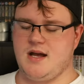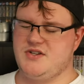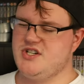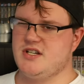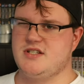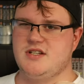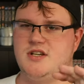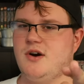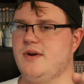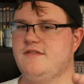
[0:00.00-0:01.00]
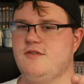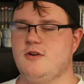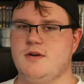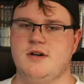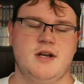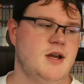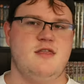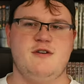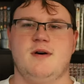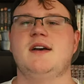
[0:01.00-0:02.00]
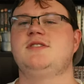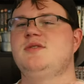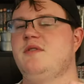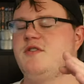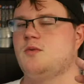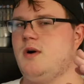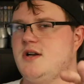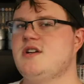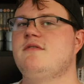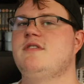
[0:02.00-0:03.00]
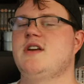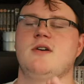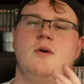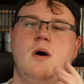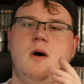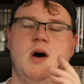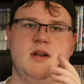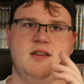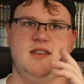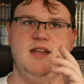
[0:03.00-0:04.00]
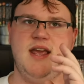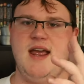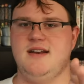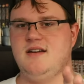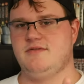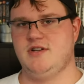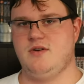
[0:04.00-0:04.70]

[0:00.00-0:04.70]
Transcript: just going forward, though I assume if you're watching a video on the ending of